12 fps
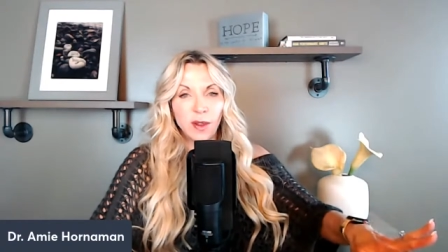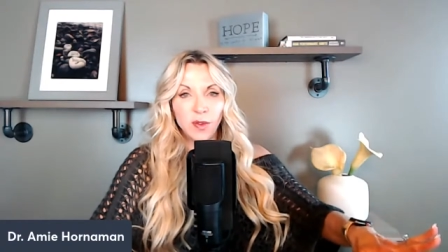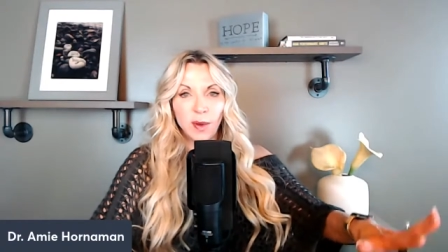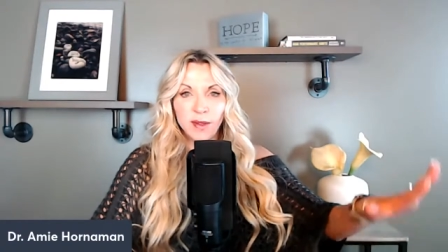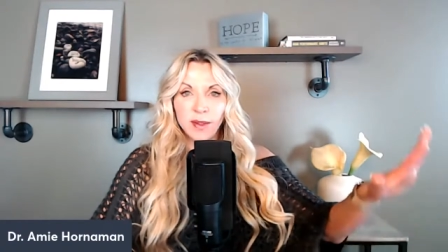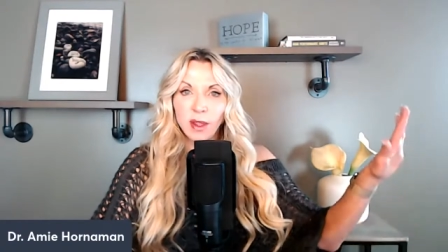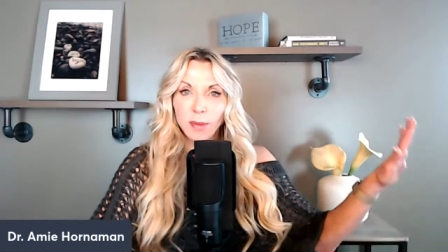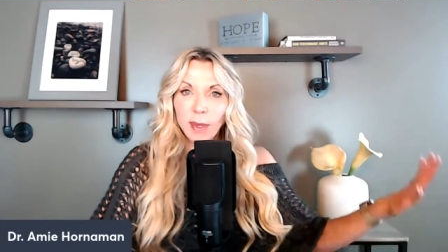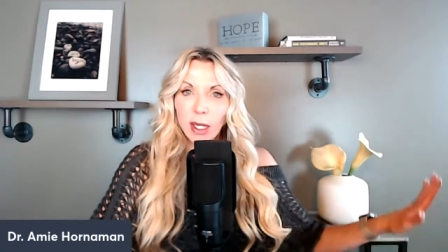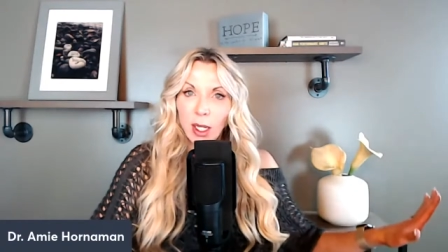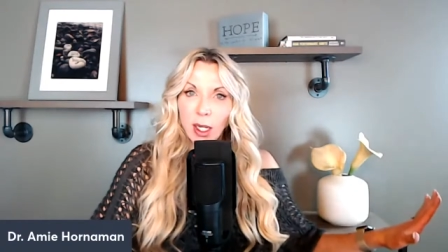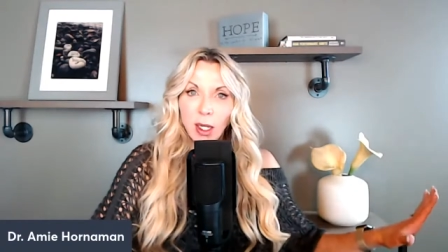That's why I said at the
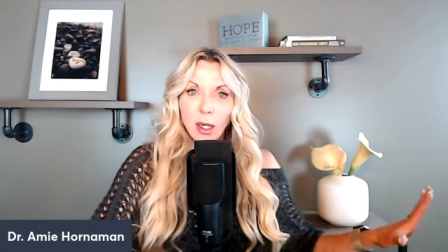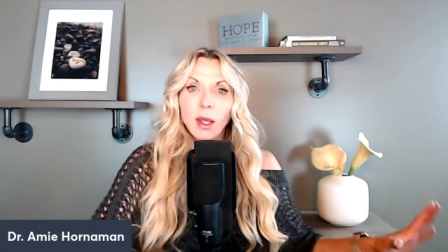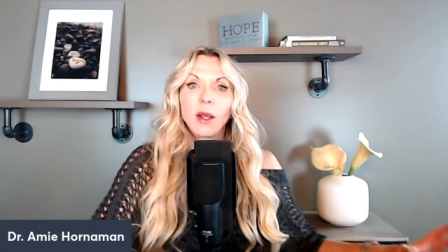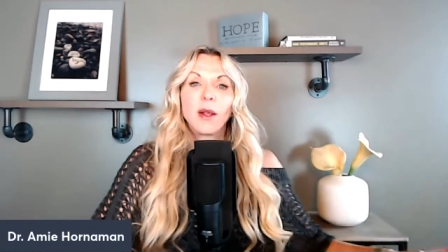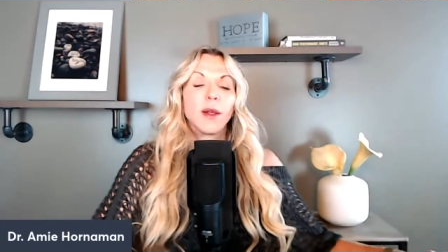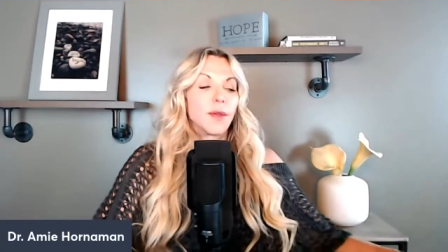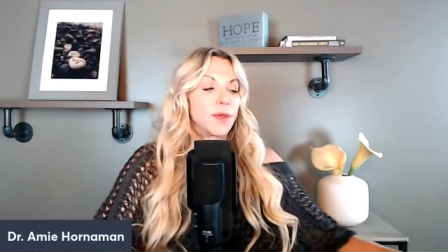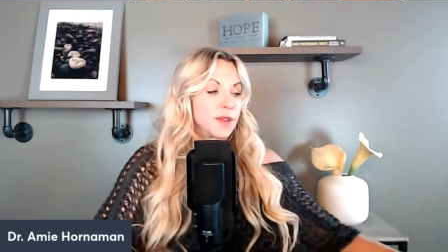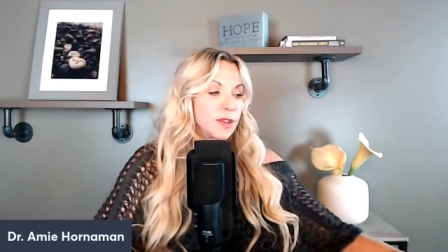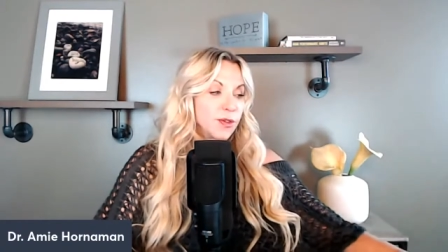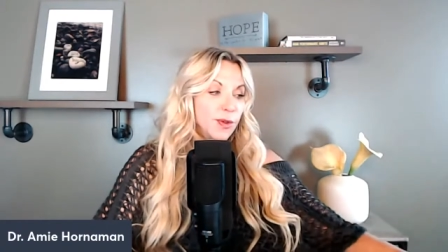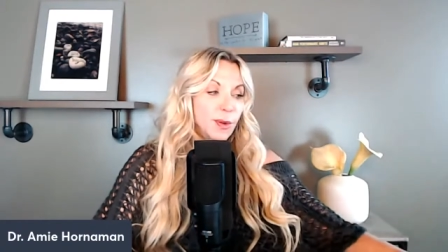beginning
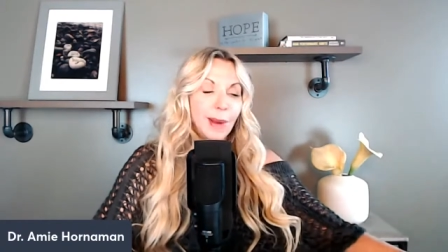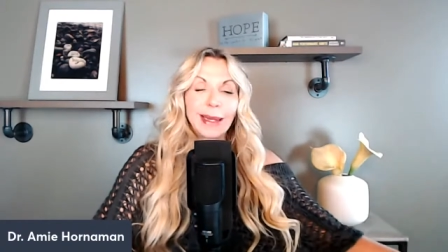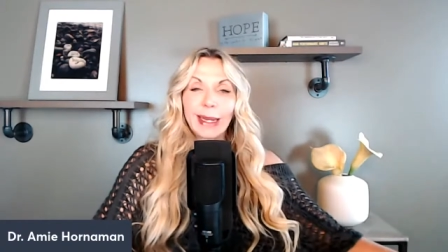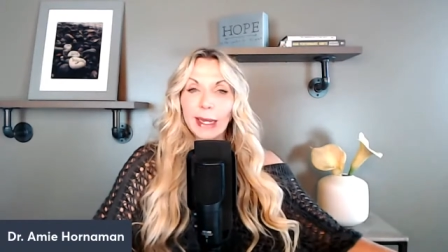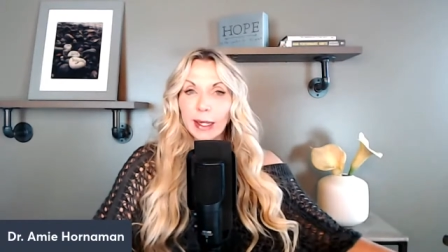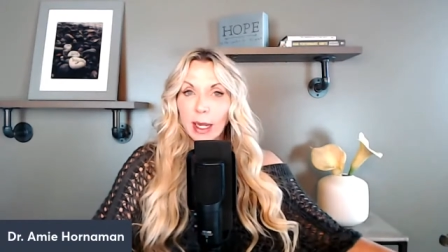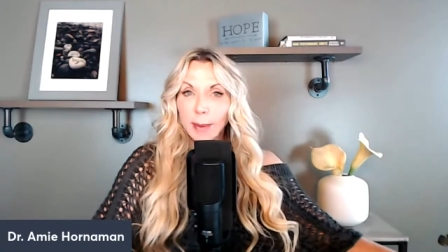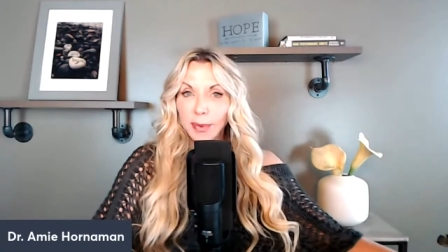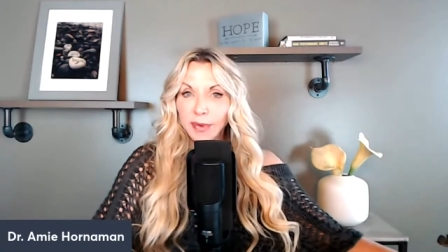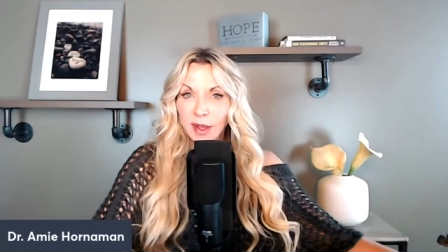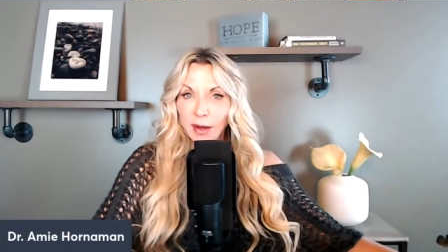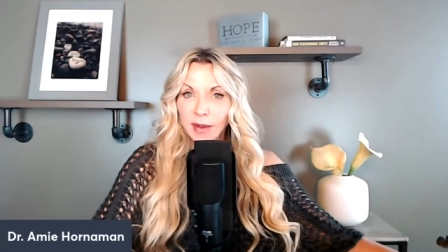this is for about
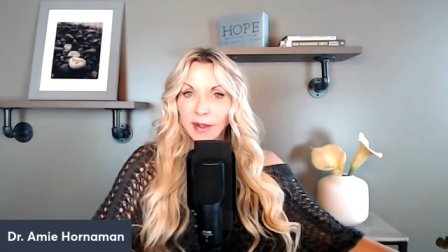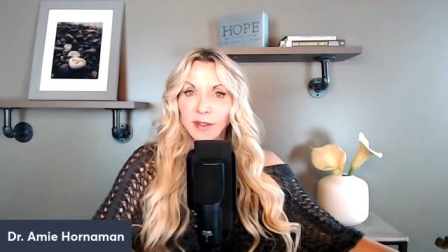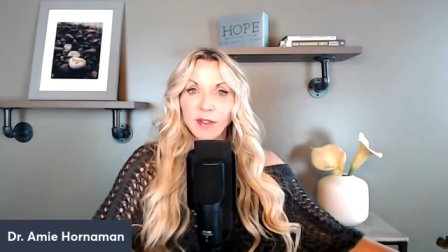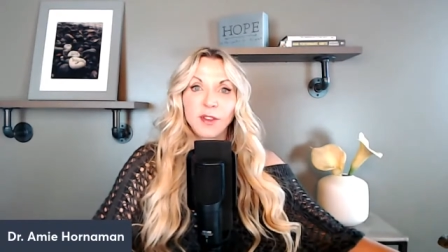98% of us.